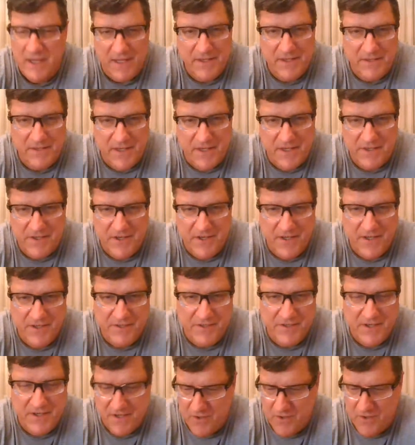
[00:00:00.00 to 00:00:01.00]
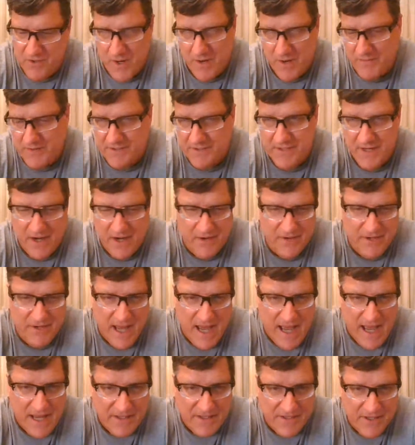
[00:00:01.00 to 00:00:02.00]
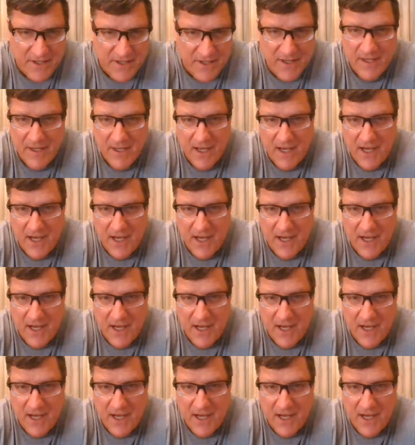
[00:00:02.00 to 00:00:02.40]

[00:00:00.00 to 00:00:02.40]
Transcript: in the distance, and whoever's there dies.